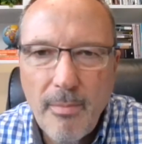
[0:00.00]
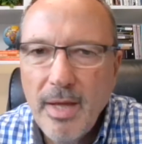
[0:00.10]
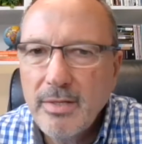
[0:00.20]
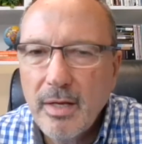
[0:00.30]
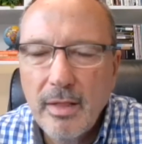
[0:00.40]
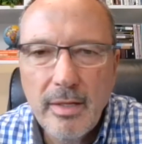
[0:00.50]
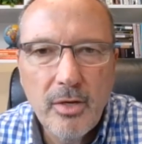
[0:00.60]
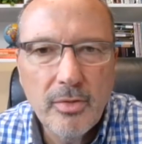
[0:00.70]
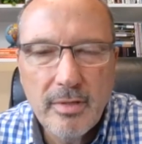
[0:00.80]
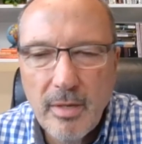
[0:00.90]
and makes it
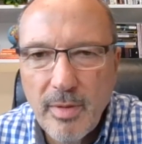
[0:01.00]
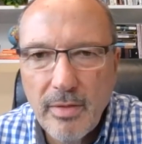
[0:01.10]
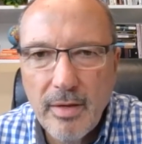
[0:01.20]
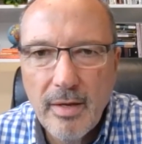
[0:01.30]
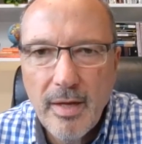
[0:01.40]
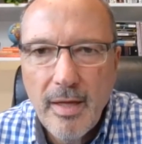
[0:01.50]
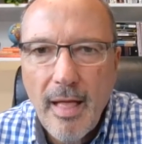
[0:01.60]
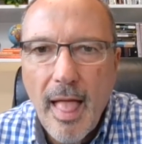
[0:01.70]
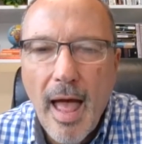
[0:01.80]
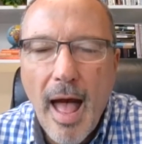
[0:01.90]
clear to Timothy,
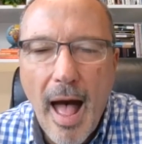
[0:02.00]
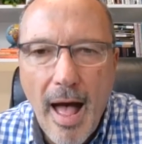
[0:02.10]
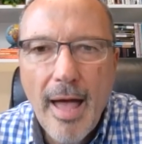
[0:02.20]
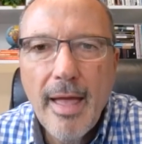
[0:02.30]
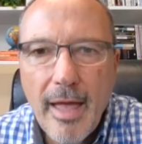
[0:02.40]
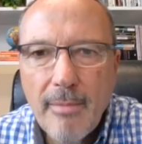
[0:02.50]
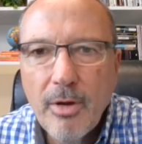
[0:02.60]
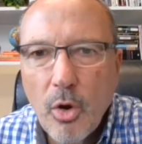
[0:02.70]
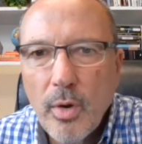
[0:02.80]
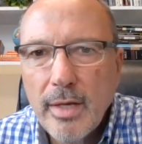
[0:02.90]
I
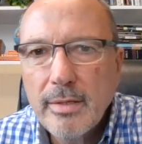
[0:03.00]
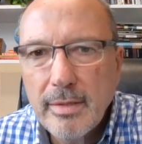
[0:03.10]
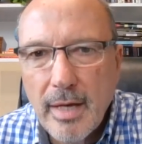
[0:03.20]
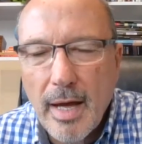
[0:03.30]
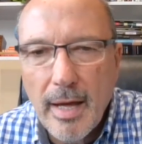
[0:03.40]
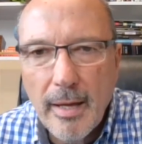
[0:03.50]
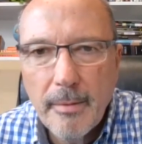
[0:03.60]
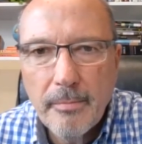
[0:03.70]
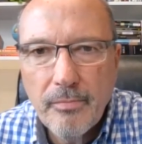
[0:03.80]
am going to die.